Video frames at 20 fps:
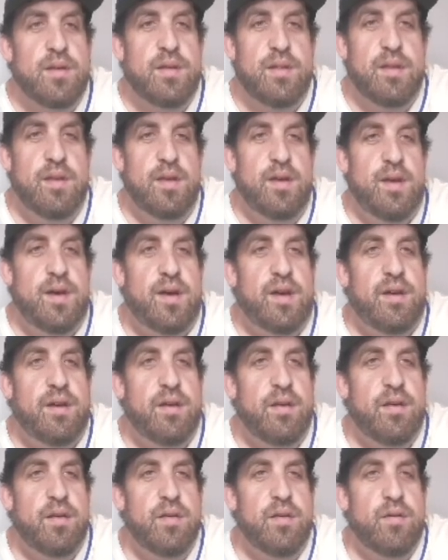Yeah,
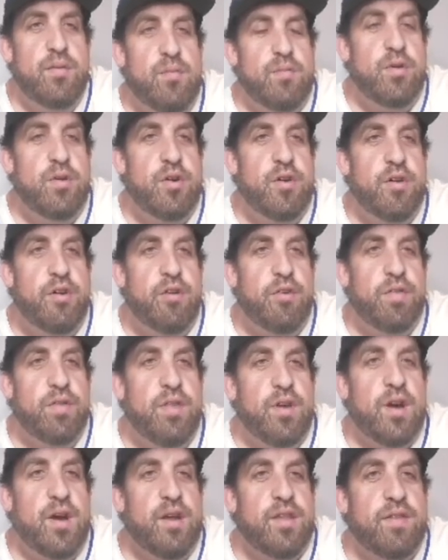what are your
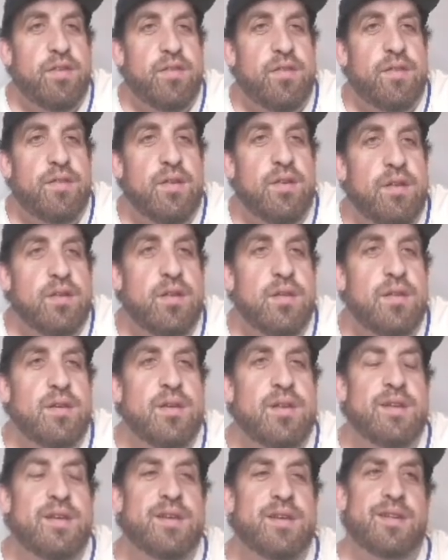thoughts?
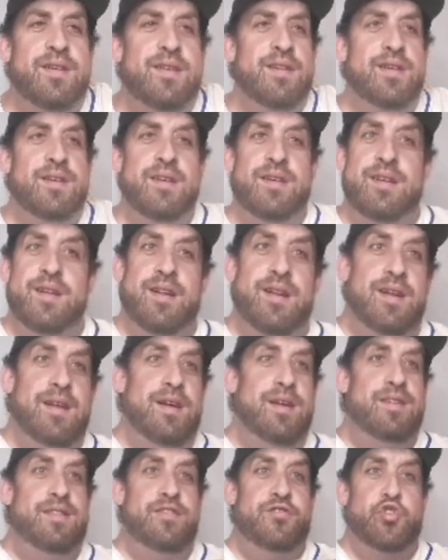
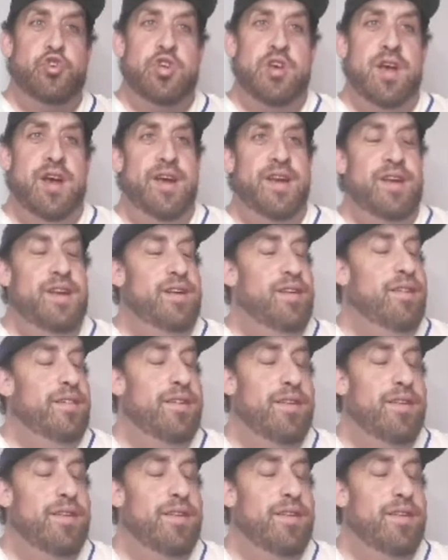Guys, China, I'm